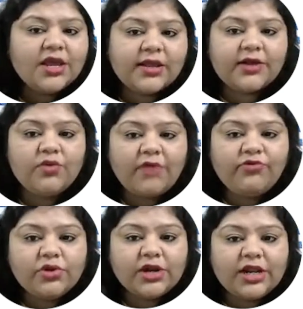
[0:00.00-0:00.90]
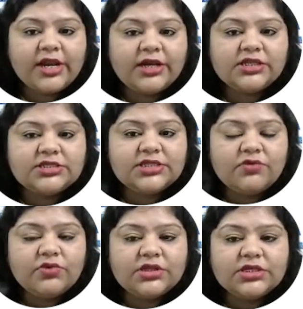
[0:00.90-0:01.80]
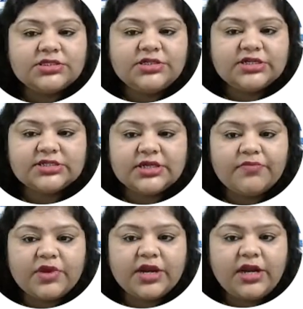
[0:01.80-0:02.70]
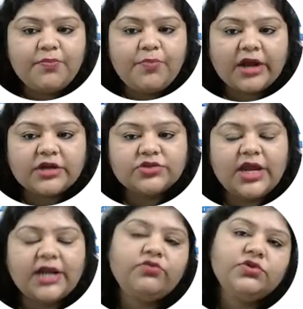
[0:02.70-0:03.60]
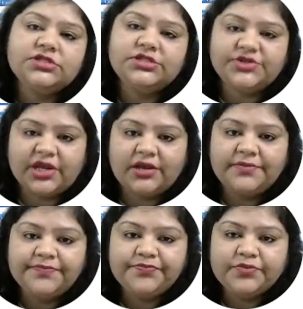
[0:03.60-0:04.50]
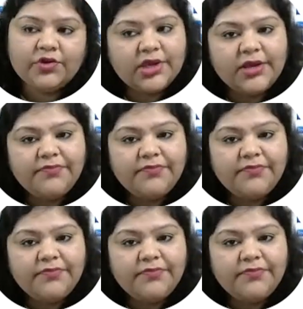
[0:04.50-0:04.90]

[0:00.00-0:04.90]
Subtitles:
that you have to relate this thing with this discriminant part. So that was the trick. Okay,